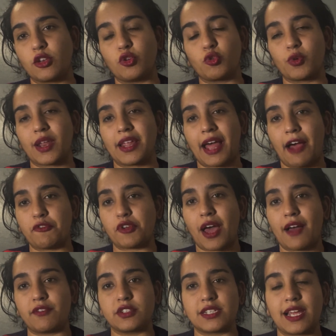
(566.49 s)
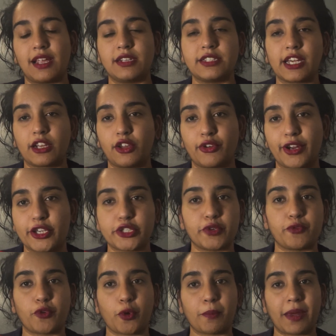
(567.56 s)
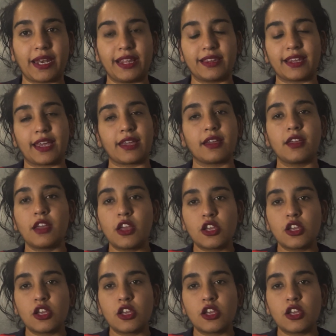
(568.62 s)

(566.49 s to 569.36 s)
You don't have to have a declaration form, anything.